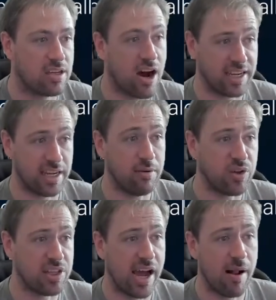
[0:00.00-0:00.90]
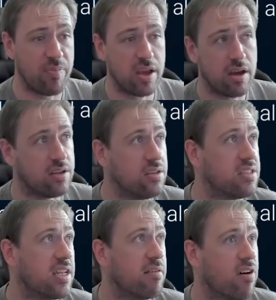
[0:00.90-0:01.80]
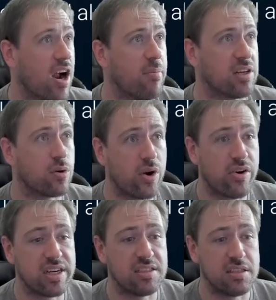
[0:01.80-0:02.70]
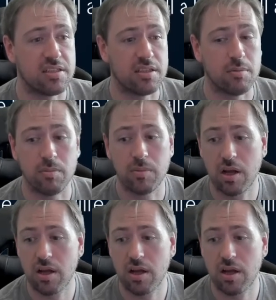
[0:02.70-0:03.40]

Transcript: tying in with that, using the environment query system,